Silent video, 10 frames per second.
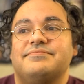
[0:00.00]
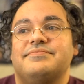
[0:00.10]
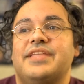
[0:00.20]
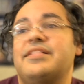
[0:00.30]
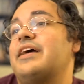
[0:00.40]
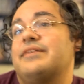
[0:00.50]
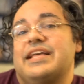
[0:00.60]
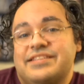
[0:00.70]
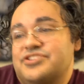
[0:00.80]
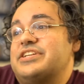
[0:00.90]
they
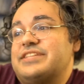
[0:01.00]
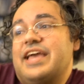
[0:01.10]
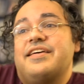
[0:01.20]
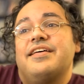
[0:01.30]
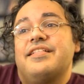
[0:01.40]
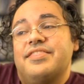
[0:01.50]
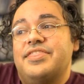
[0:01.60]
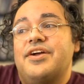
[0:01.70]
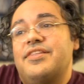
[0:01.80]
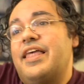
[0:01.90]
essentially saying
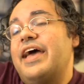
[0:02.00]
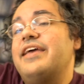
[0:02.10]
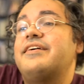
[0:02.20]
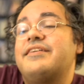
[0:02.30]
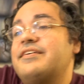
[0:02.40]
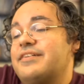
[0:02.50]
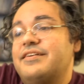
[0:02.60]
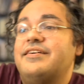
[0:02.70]
they're like